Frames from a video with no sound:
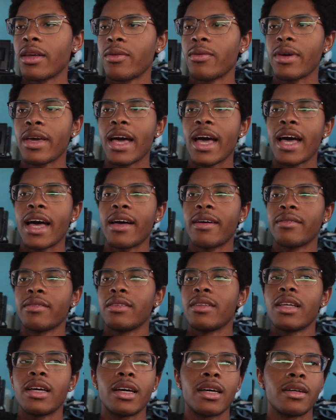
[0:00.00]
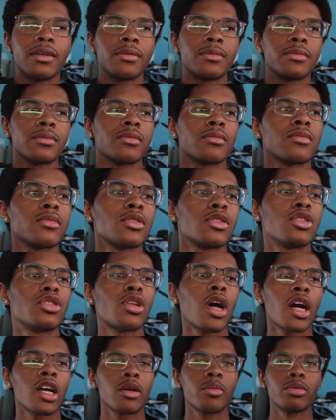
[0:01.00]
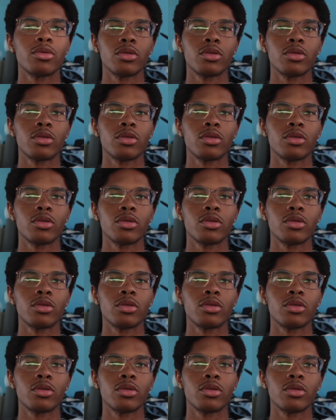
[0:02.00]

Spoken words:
then we have the dark